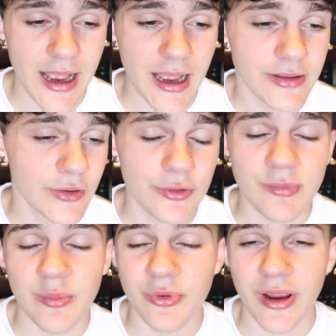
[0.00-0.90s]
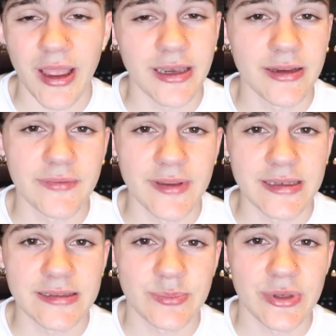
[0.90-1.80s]
I don't remember any of
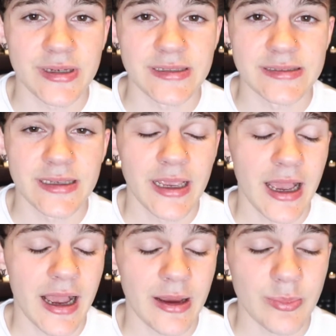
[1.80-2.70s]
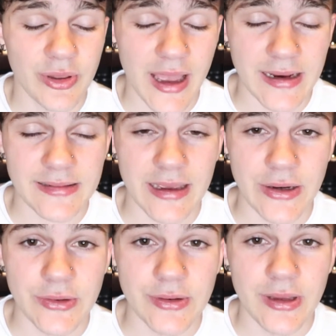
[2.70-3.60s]
this because I blacked
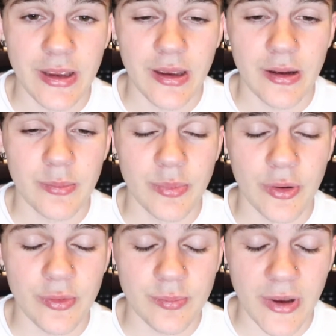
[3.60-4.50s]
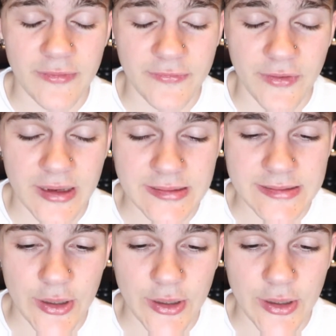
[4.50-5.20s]
out, But when my friends